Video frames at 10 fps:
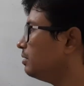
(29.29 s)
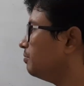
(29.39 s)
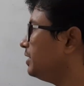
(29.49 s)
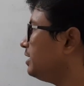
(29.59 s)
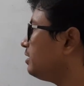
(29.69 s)

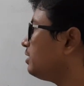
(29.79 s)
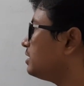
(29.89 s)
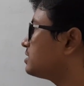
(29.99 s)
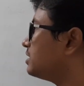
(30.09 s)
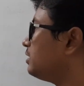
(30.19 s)
Meaning
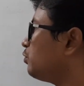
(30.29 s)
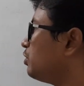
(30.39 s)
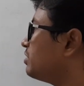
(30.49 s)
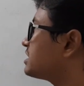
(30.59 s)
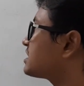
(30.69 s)
is that we
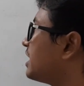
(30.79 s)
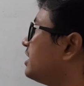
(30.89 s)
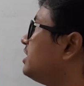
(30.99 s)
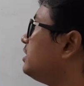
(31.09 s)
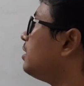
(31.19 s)
will
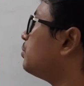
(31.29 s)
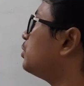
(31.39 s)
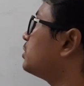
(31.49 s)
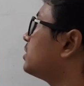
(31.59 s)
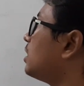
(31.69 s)
study
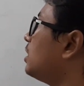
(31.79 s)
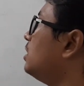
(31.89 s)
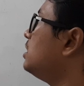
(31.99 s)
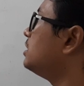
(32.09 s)
about the